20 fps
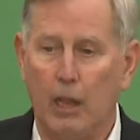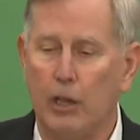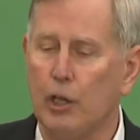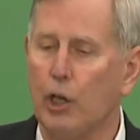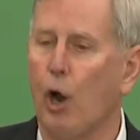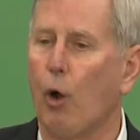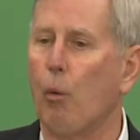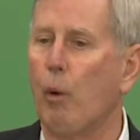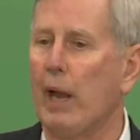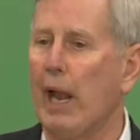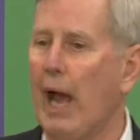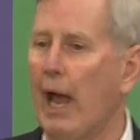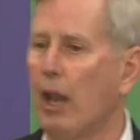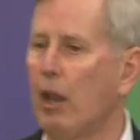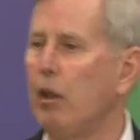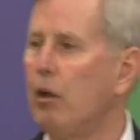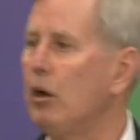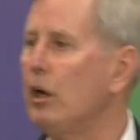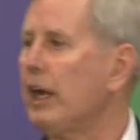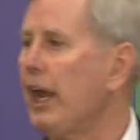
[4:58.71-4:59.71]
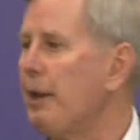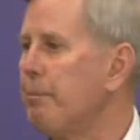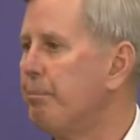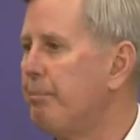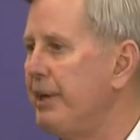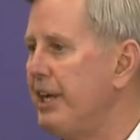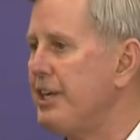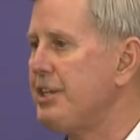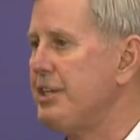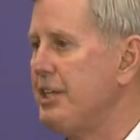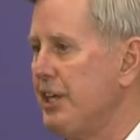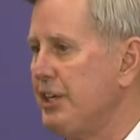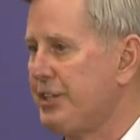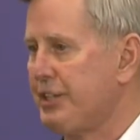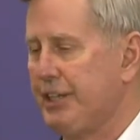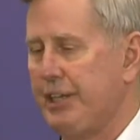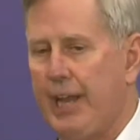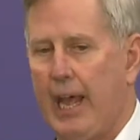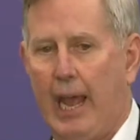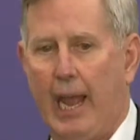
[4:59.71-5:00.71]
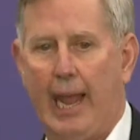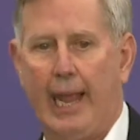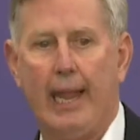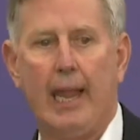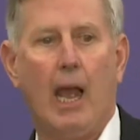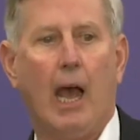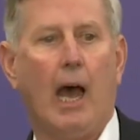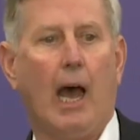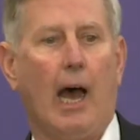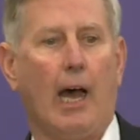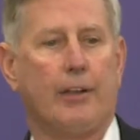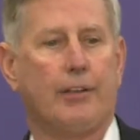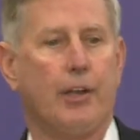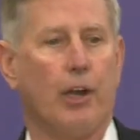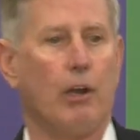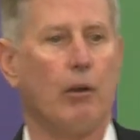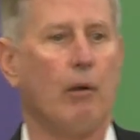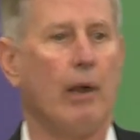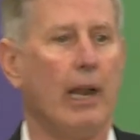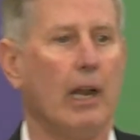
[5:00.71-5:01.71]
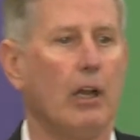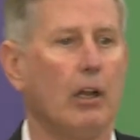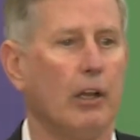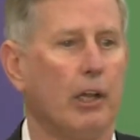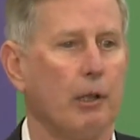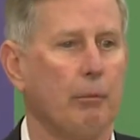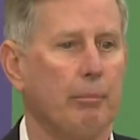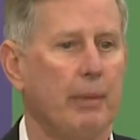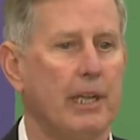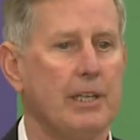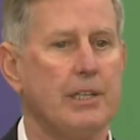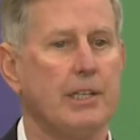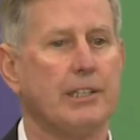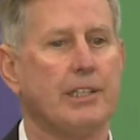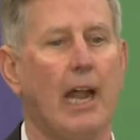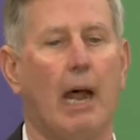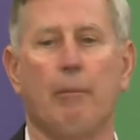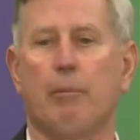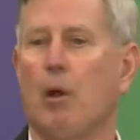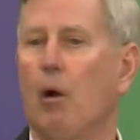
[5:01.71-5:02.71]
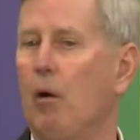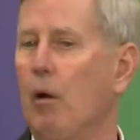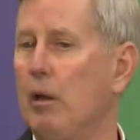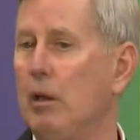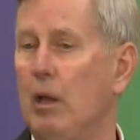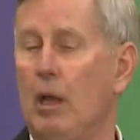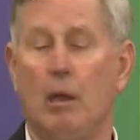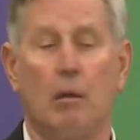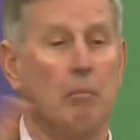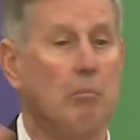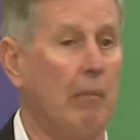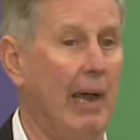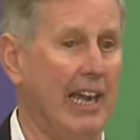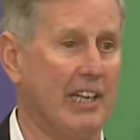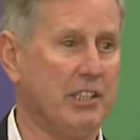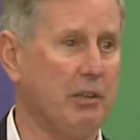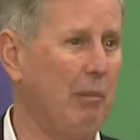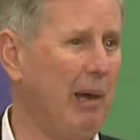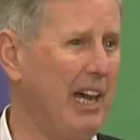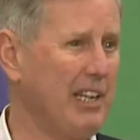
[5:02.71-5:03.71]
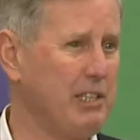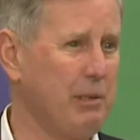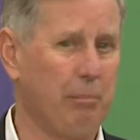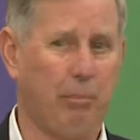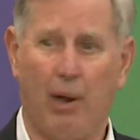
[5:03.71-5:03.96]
You know, when I look at business today, I turn around and look at business and I'm going, maximizing